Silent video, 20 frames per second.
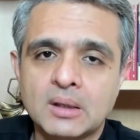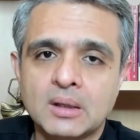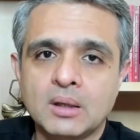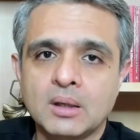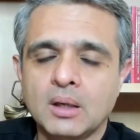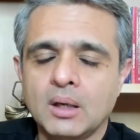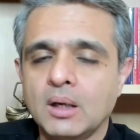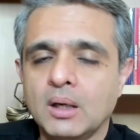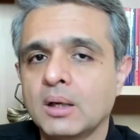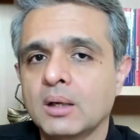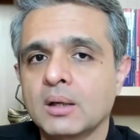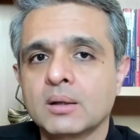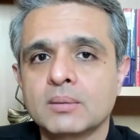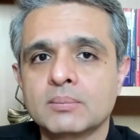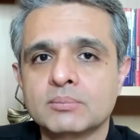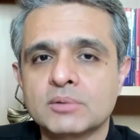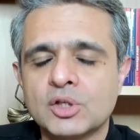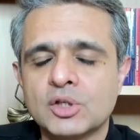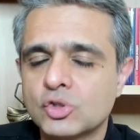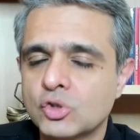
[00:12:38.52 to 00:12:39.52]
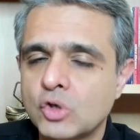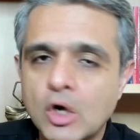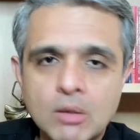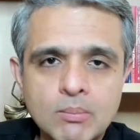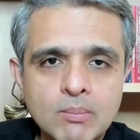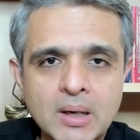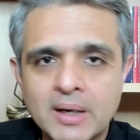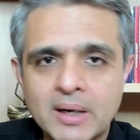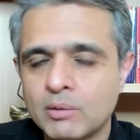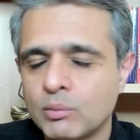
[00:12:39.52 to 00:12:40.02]
the stock
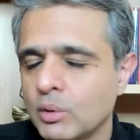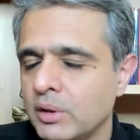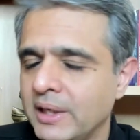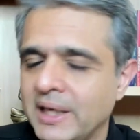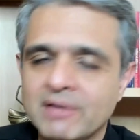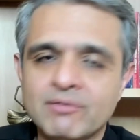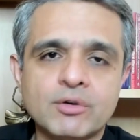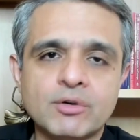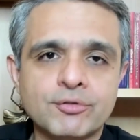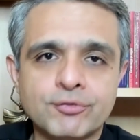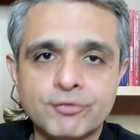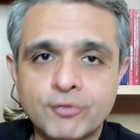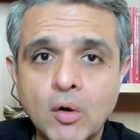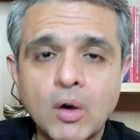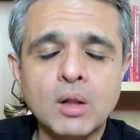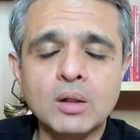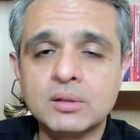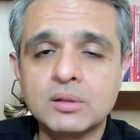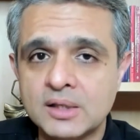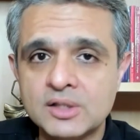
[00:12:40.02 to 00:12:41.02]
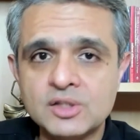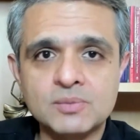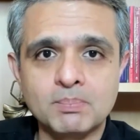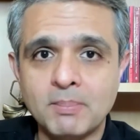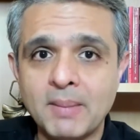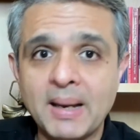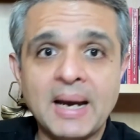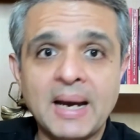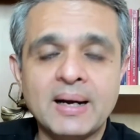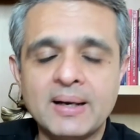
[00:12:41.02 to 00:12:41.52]
market would never fall this
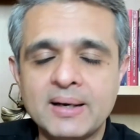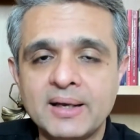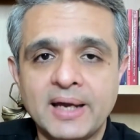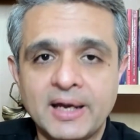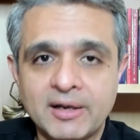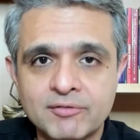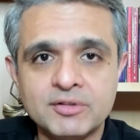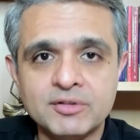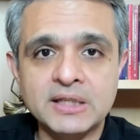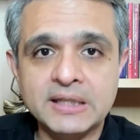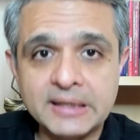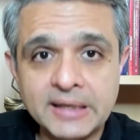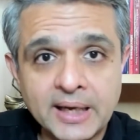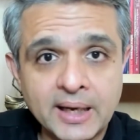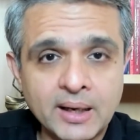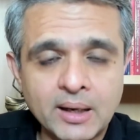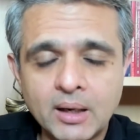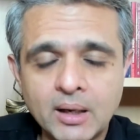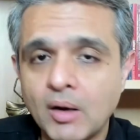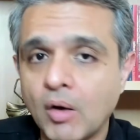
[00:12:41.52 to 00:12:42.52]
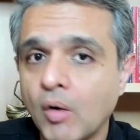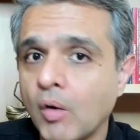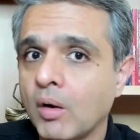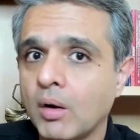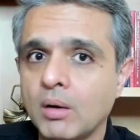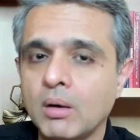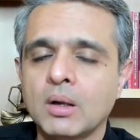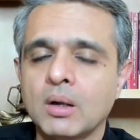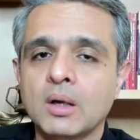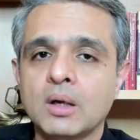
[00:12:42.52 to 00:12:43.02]
bad every day,
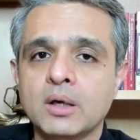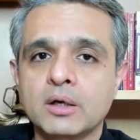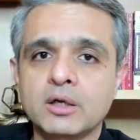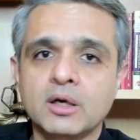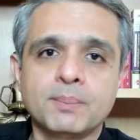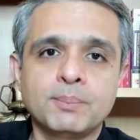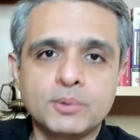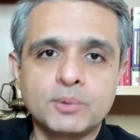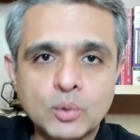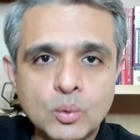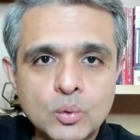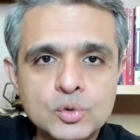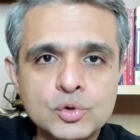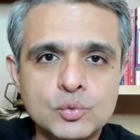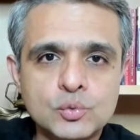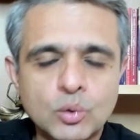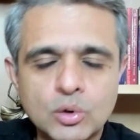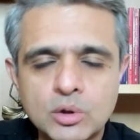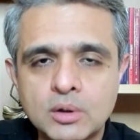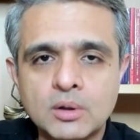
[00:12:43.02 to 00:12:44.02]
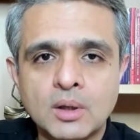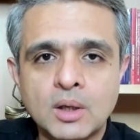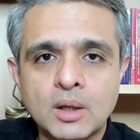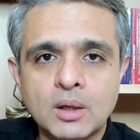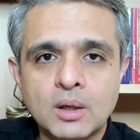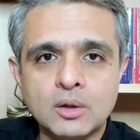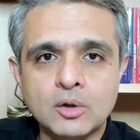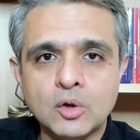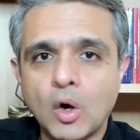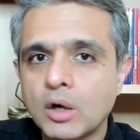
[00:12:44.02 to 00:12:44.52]
or cryptos would
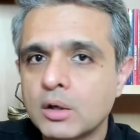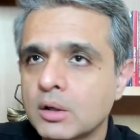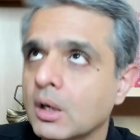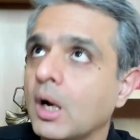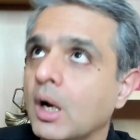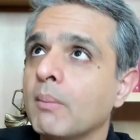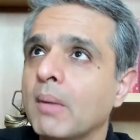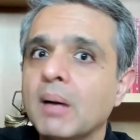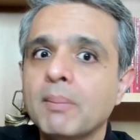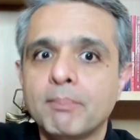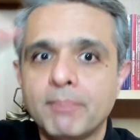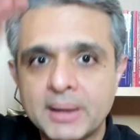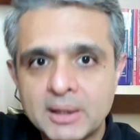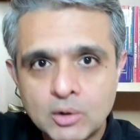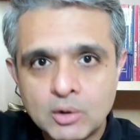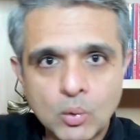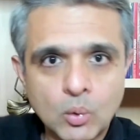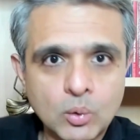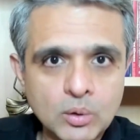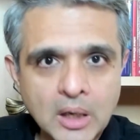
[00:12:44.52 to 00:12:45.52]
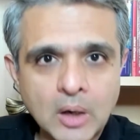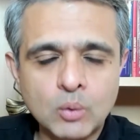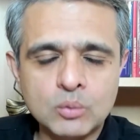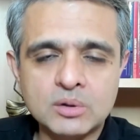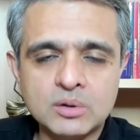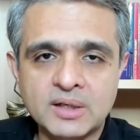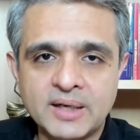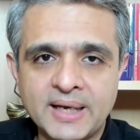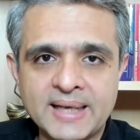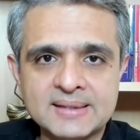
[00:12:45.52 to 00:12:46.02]
not come up and go down
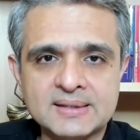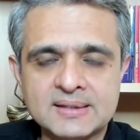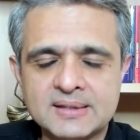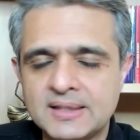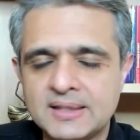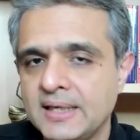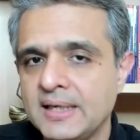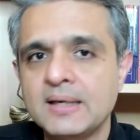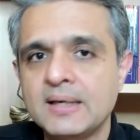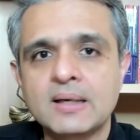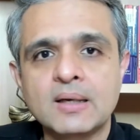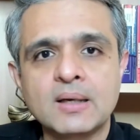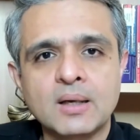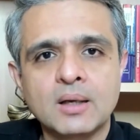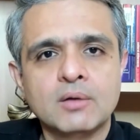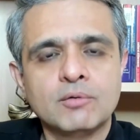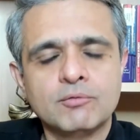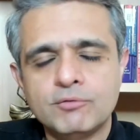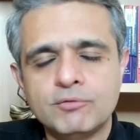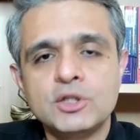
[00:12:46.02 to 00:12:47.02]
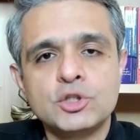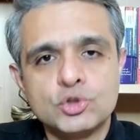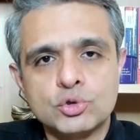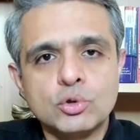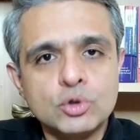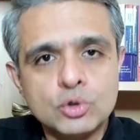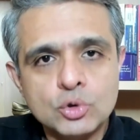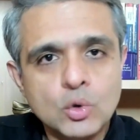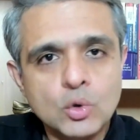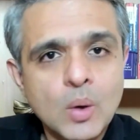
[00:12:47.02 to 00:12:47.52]
the next day. We
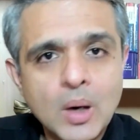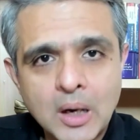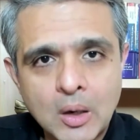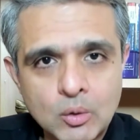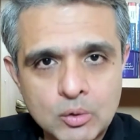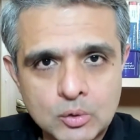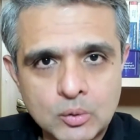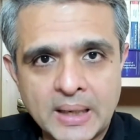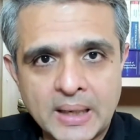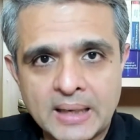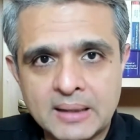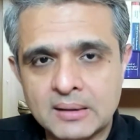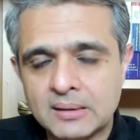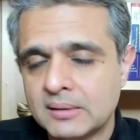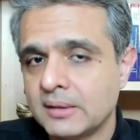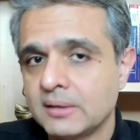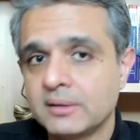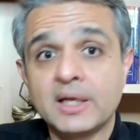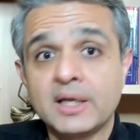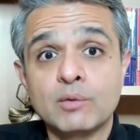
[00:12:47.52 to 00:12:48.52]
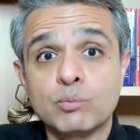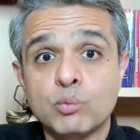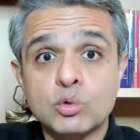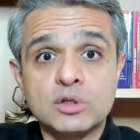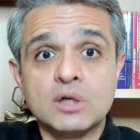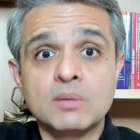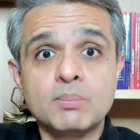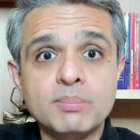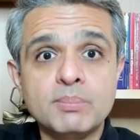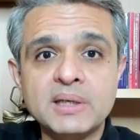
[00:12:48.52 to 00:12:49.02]
should know how to handle it. There
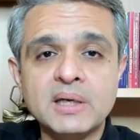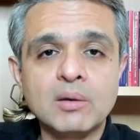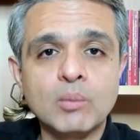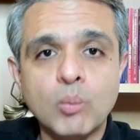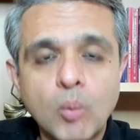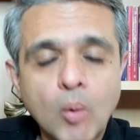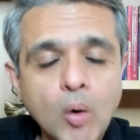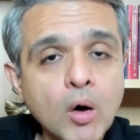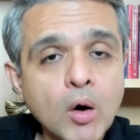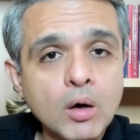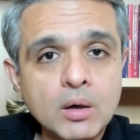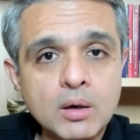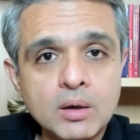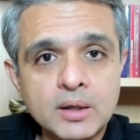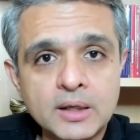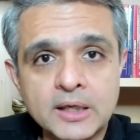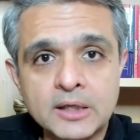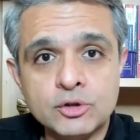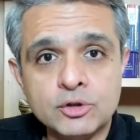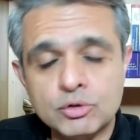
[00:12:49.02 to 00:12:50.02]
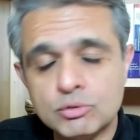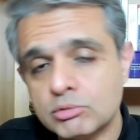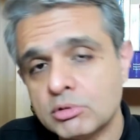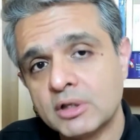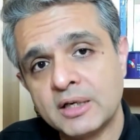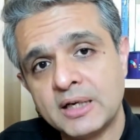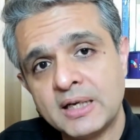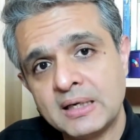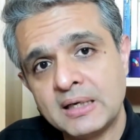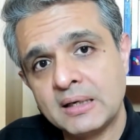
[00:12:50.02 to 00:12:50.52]
wouldn't be a war in
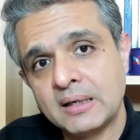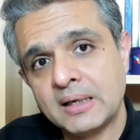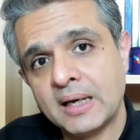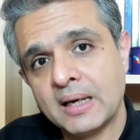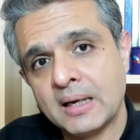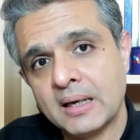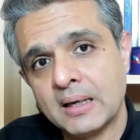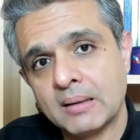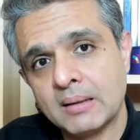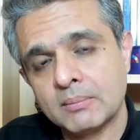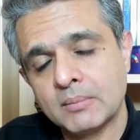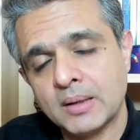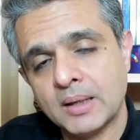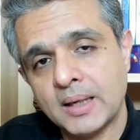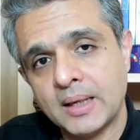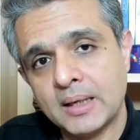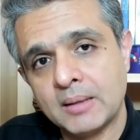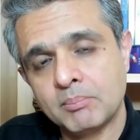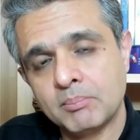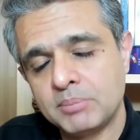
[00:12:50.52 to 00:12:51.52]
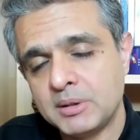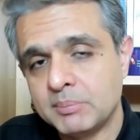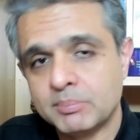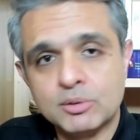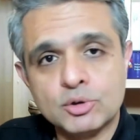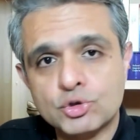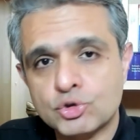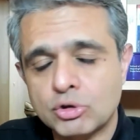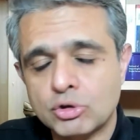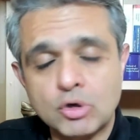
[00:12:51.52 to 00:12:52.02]
Ukraine and people
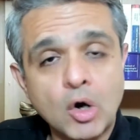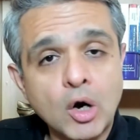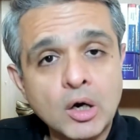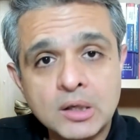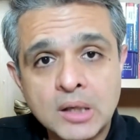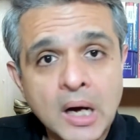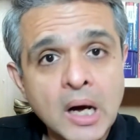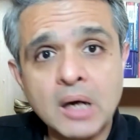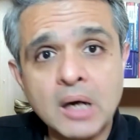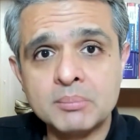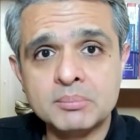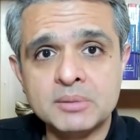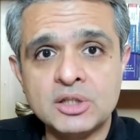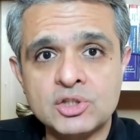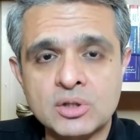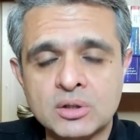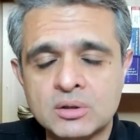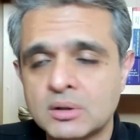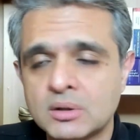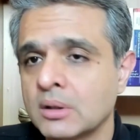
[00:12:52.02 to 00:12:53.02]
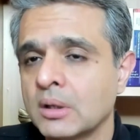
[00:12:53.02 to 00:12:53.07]
should not harm each other.